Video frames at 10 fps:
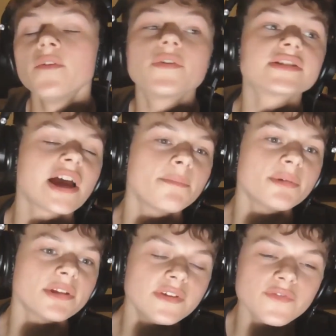for example,
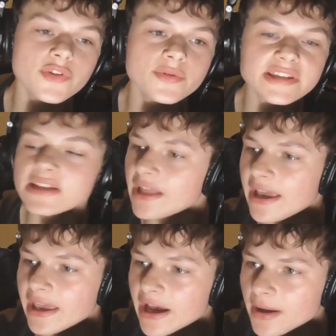even if you see
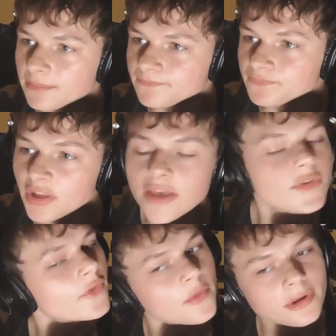like if
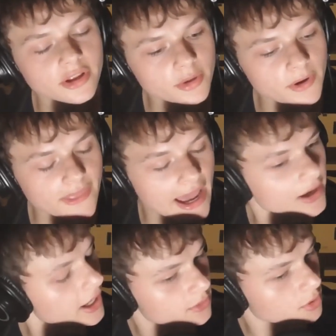you're familiar with,
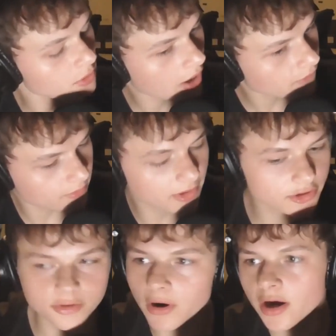I don't know how familiar
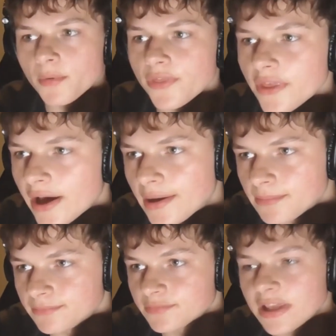you are with
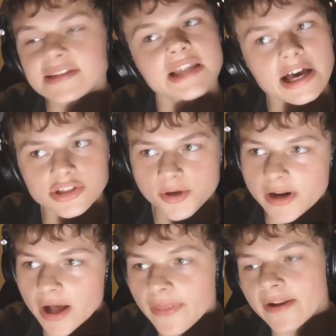testosterone and
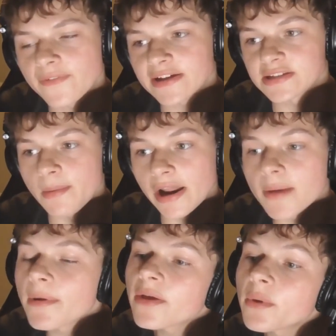how that affects the body,
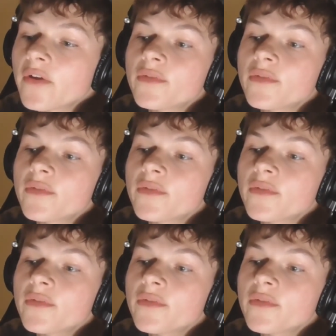but whenever